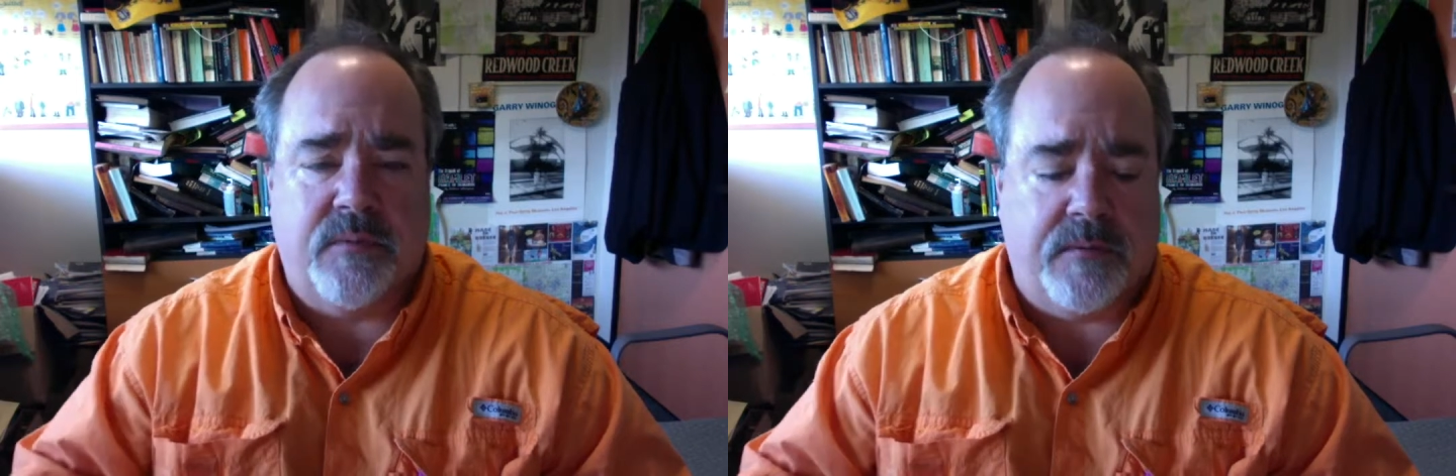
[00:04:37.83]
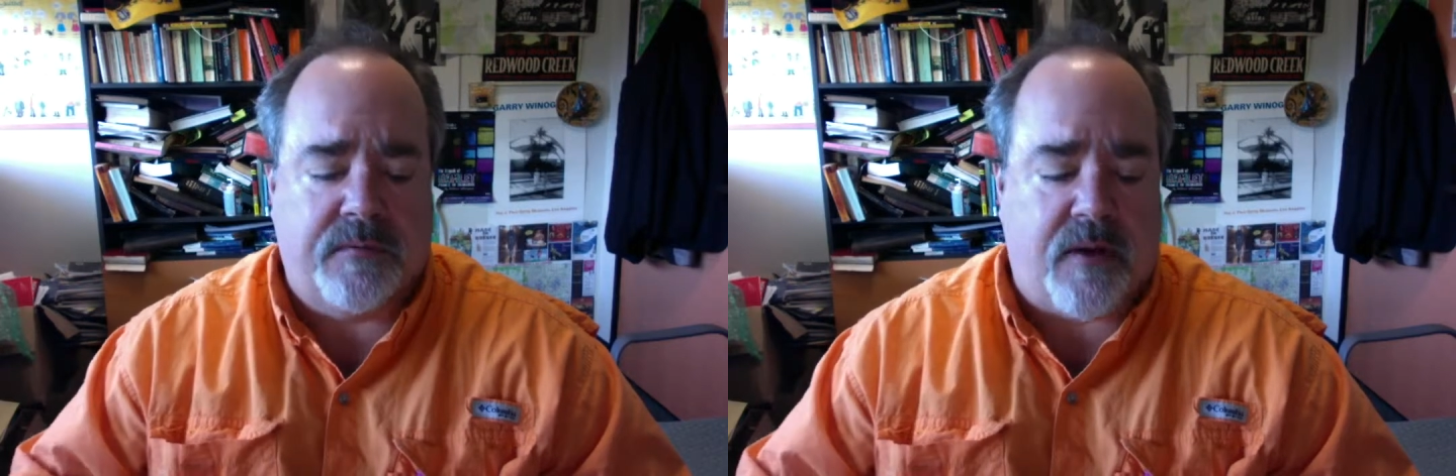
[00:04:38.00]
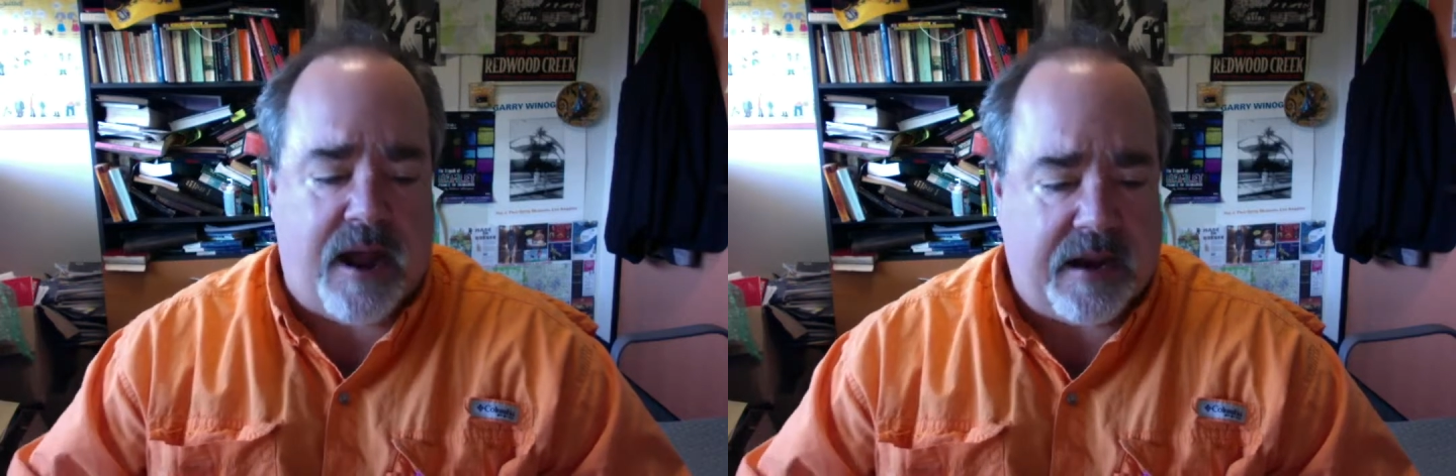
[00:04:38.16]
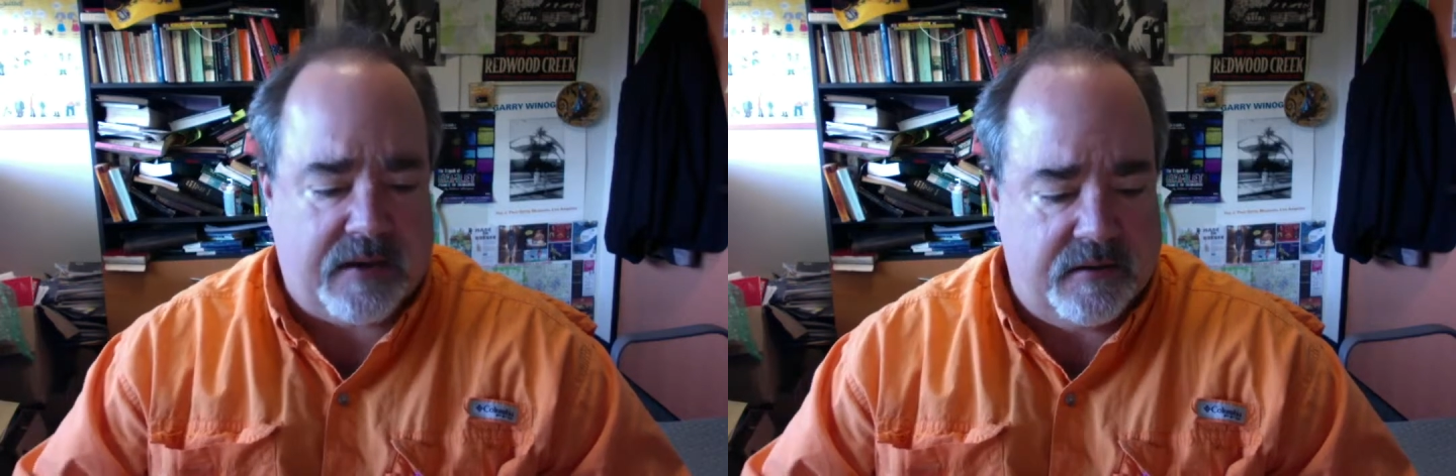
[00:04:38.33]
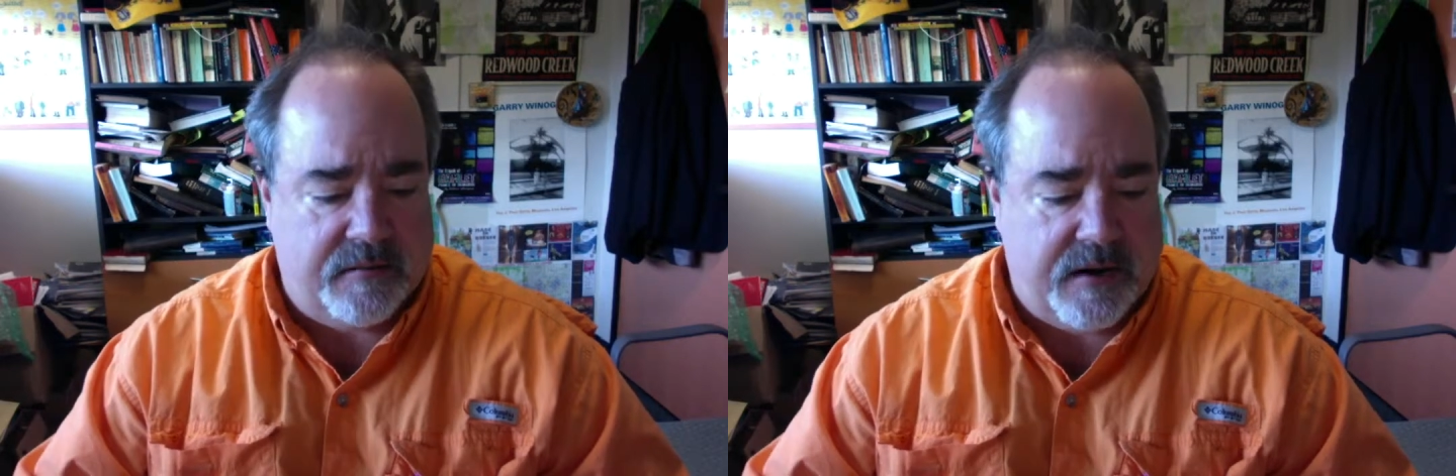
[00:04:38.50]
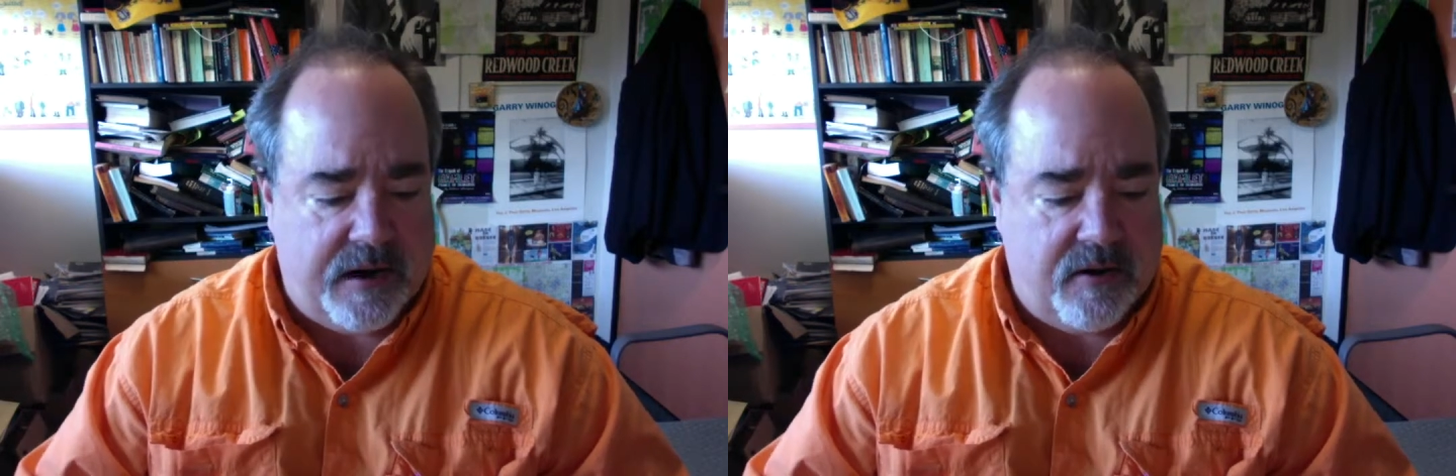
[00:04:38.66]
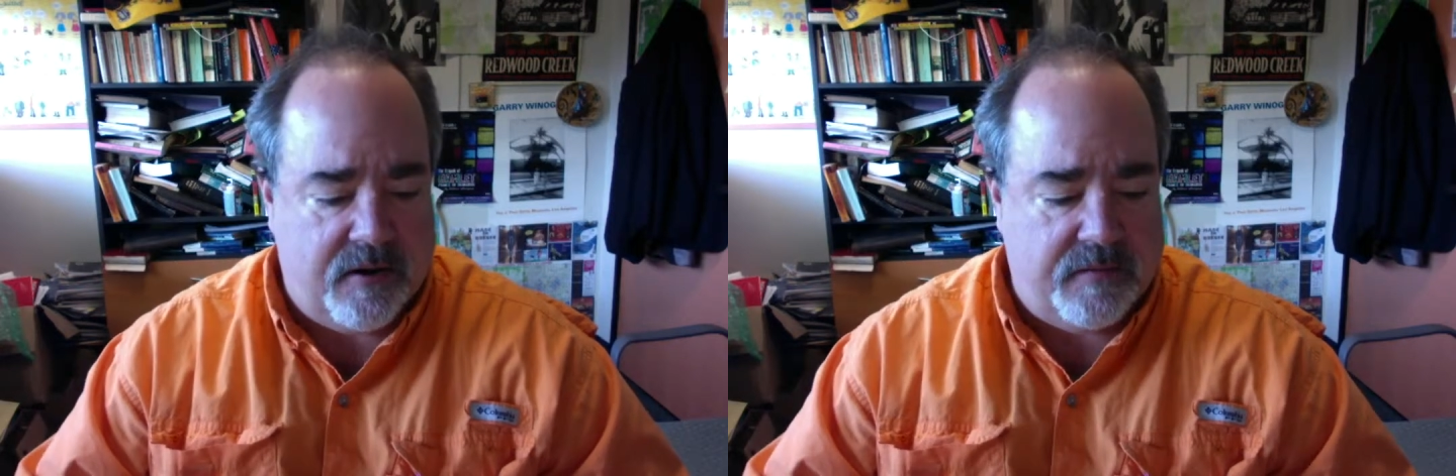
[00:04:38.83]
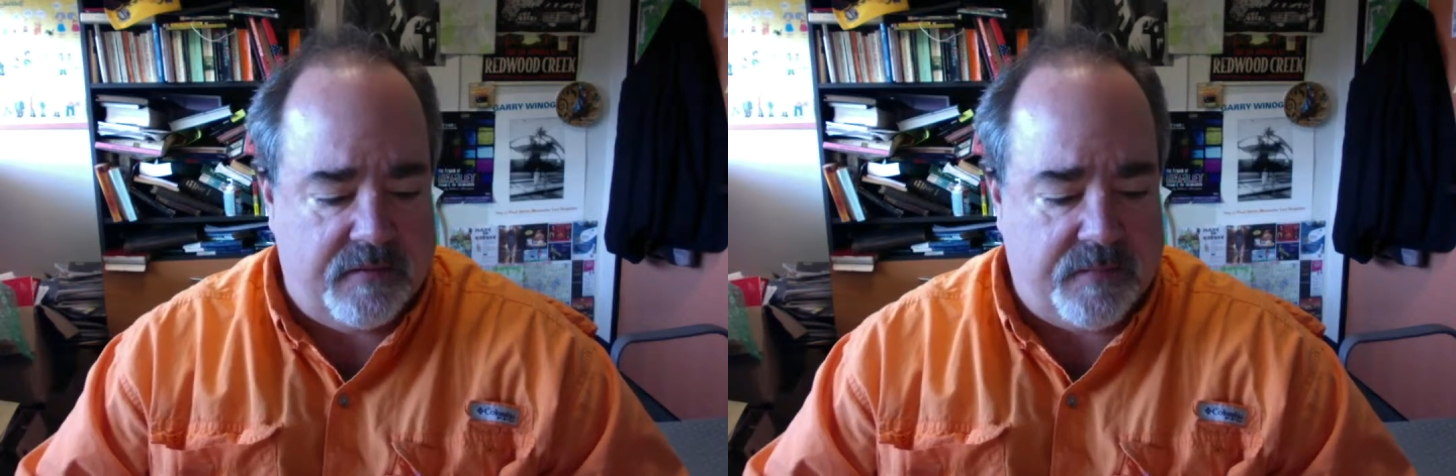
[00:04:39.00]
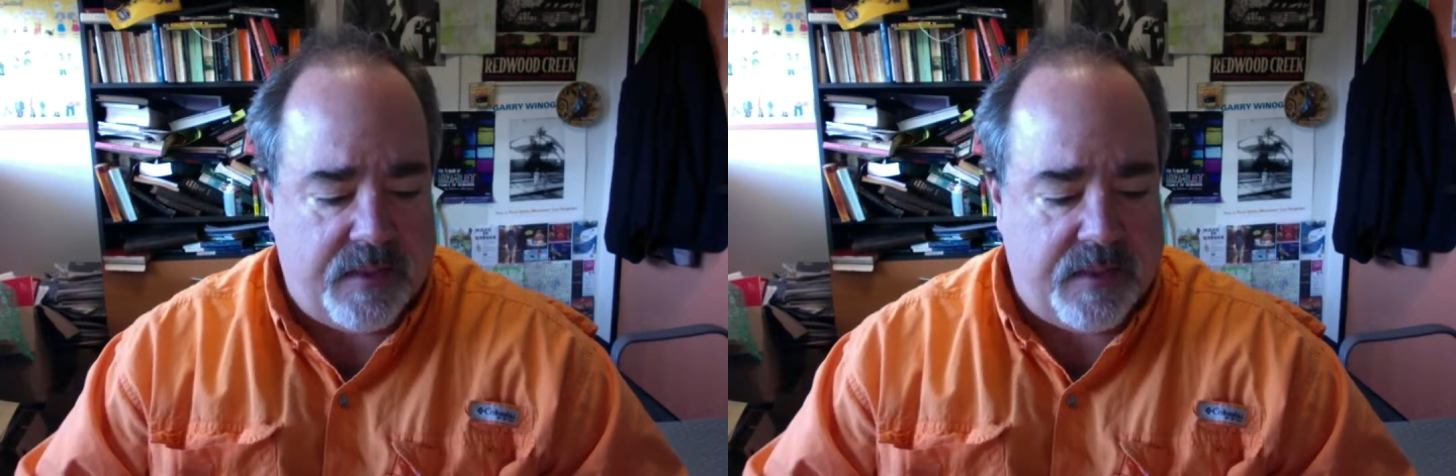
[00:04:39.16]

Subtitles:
refractive narrative.